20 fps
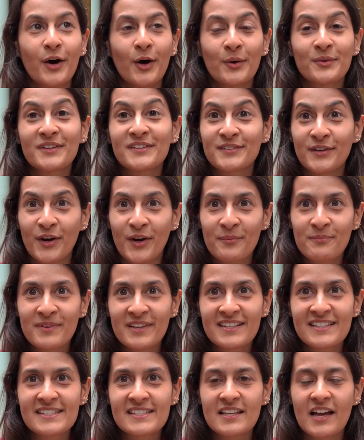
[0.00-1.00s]
All the
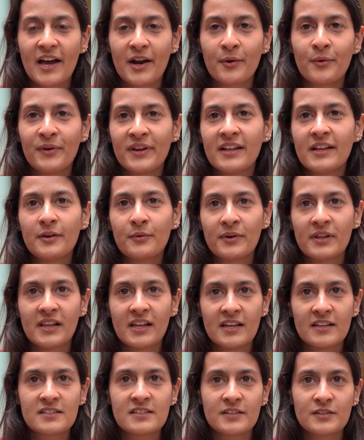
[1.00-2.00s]
topics are really
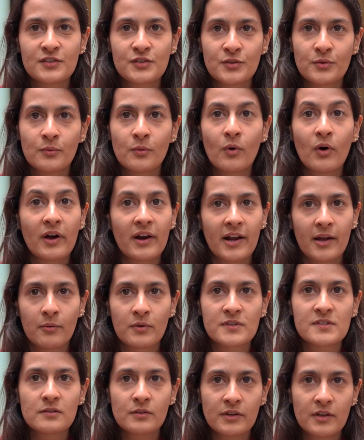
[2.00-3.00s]
related to what I
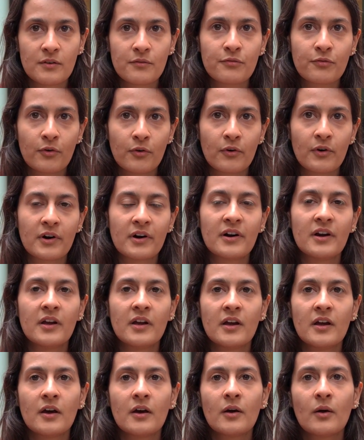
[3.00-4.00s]
was looking for
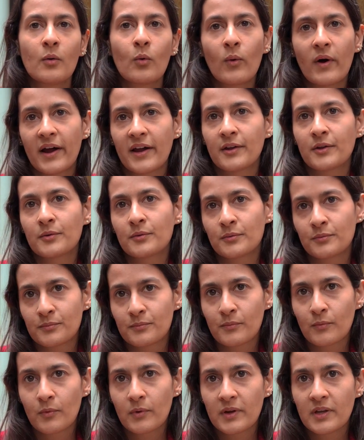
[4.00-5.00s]
while
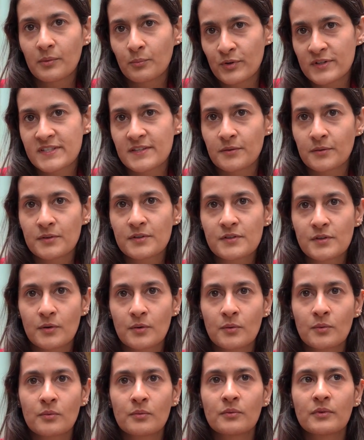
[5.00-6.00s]
in Brazil,
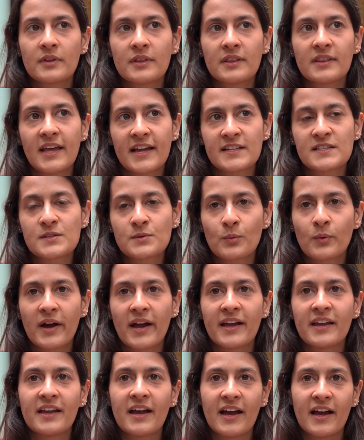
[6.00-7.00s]
so that's
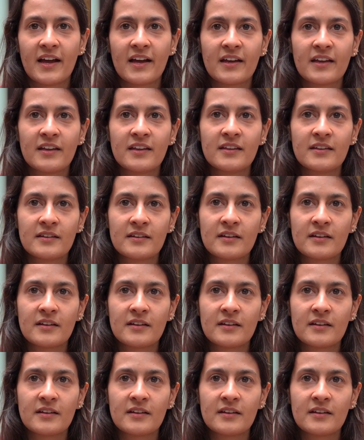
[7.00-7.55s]
why I